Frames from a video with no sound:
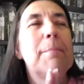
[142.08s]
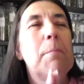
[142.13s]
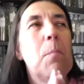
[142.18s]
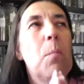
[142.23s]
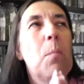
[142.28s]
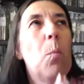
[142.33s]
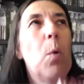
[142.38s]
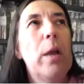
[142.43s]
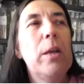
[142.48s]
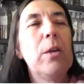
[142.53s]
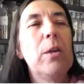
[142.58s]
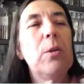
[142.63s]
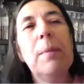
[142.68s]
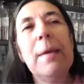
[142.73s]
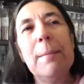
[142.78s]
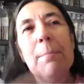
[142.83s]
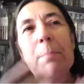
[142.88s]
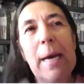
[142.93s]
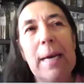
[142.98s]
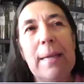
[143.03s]
what you
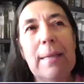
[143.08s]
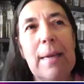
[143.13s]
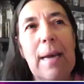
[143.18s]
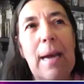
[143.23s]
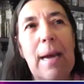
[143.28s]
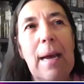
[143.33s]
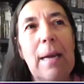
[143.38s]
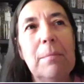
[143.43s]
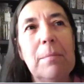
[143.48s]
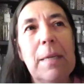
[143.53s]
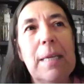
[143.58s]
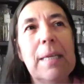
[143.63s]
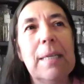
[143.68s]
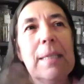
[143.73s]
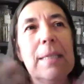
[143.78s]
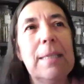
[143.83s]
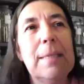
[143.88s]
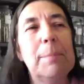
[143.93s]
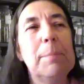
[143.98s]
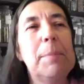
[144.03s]
mean by that?
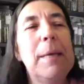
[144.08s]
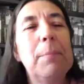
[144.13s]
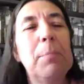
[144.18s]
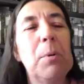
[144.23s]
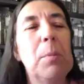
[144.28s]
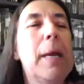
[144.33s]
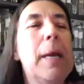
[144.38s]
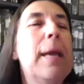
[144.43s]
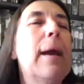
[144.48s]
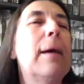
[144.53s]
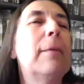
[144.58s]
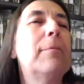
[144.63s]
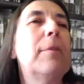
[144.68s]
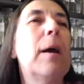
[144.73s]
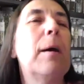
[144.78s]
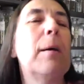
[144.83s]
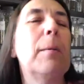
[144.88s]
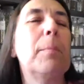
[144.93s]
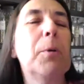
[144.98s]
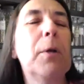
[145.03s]
Because some people may have
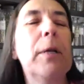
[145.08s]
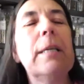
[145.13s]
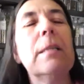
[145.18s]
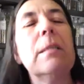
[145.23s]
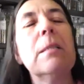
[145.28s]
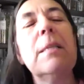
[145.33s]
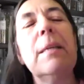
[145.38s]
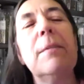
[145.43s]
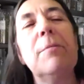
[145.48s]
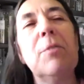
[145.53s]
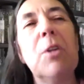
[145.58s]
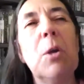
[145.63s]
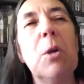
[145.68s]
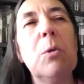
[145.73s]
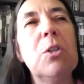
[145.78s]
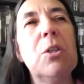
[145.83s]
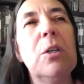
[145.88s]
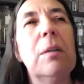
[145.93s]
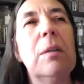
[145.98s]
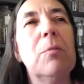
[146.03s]
a preconceived
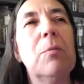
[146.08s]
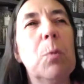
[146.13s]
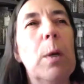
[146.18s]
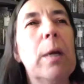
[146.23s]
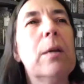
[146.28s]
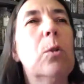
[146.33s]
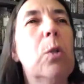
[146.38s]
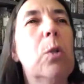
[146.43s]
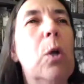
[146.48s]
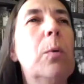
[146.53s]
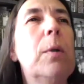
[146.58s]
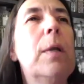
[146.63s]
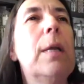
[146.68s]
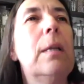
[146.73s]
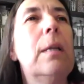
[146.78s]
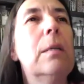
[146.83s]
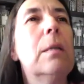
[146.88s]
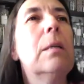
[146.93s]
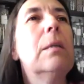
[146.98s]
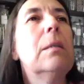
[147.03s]
notion of what
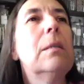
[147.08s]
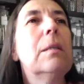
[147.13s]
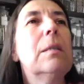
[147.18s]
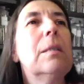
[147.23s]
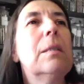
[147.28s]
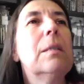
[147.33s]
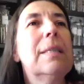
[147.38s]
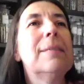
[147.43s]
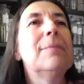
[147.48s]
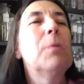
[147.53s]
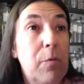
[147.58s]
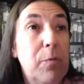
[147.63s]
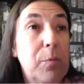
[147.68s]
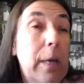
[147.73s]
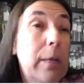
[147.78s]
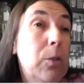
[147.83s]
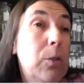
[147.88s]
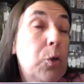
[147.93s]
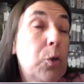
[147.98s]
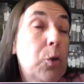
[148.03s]
cloning
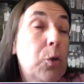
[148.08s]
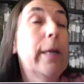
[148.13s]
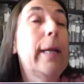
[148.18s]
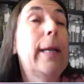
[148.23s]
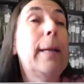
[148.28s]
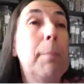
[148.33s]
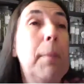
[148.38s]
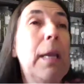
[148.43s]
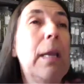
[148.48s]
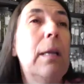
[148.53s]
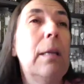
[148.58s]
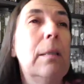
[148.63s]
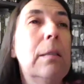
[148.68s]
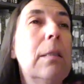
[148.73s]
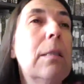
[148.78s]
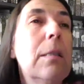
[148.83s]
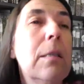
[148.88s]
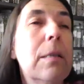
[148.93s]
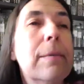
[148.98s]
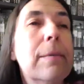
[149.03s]
a tree means.